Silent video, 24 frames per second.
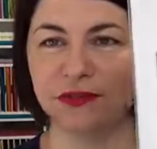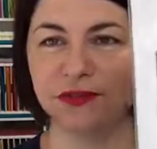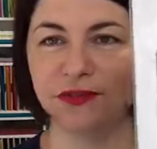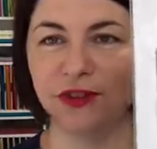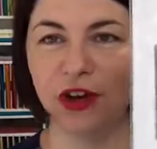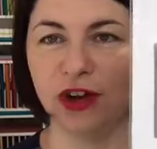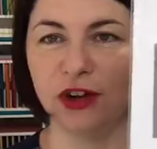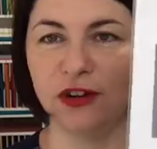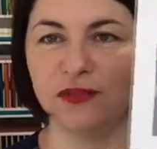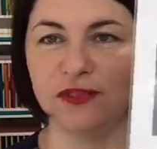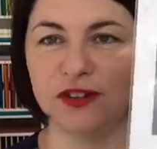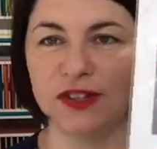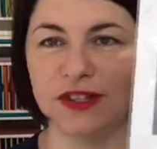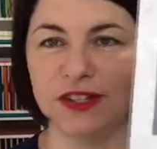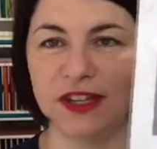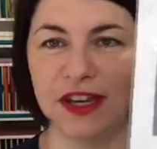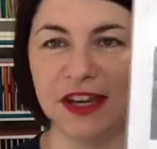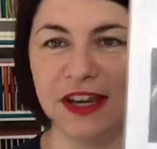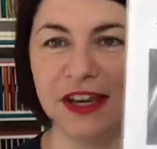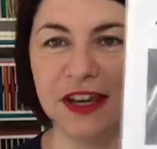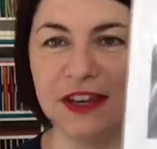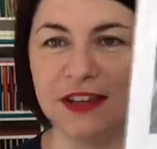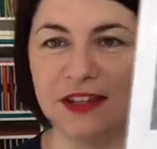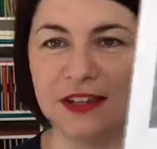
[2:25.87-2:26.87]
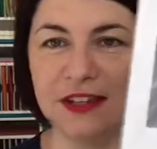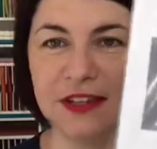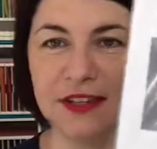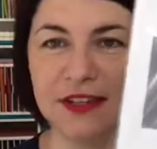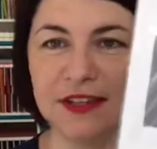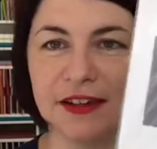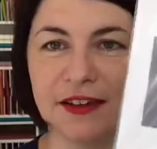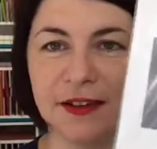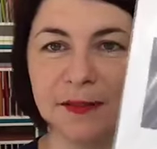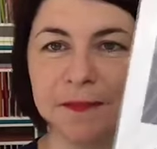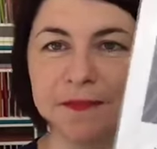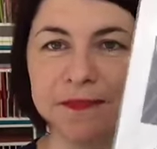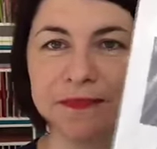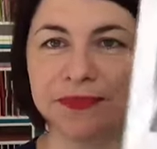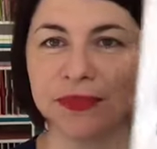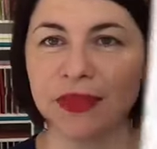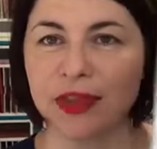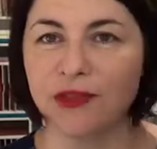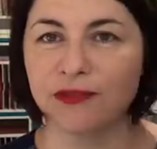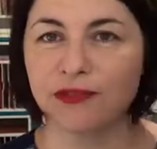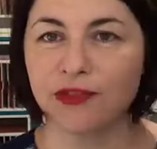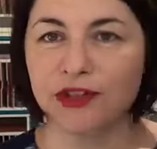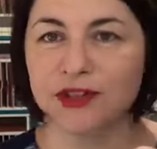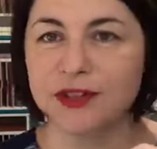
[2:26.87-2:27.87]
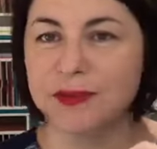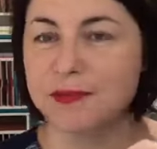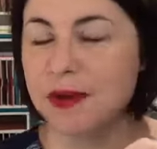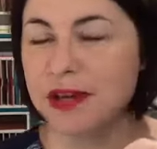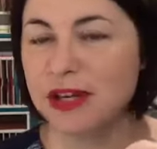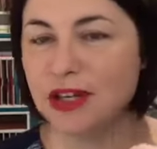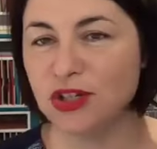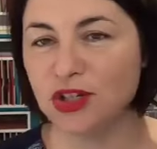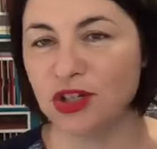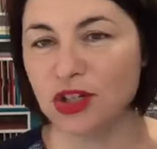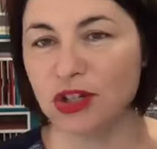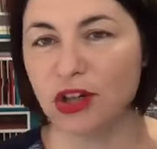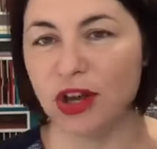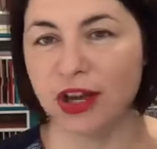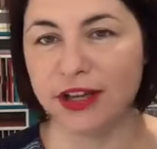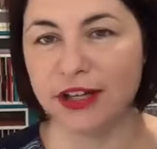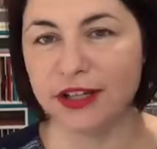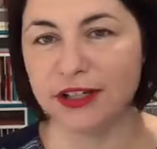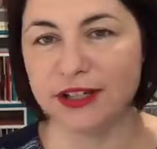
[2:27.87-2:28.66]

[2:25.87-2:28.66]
for overseas for as many as you like.